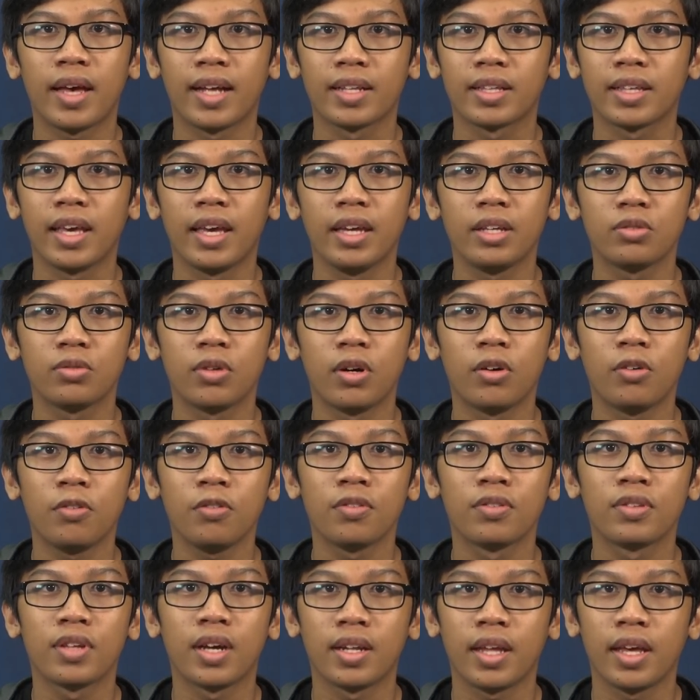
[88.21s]
at
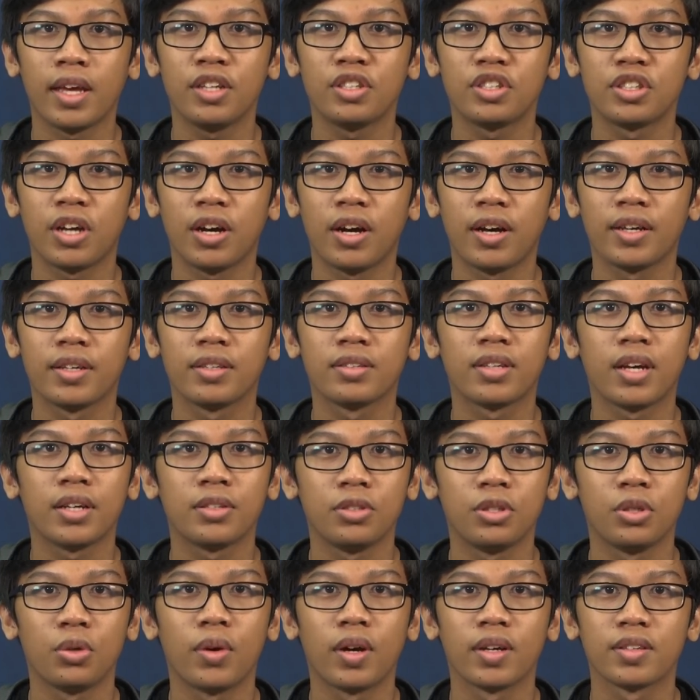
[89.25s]

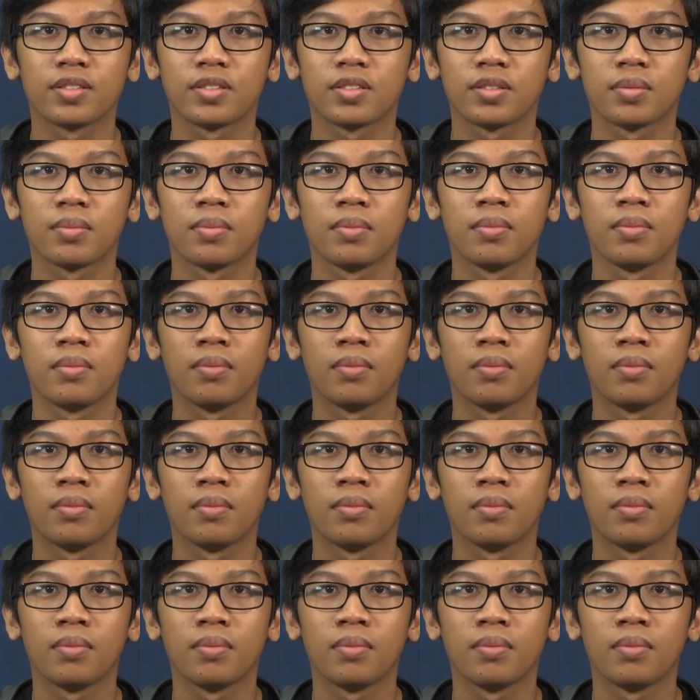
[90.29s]
k12.hi.us.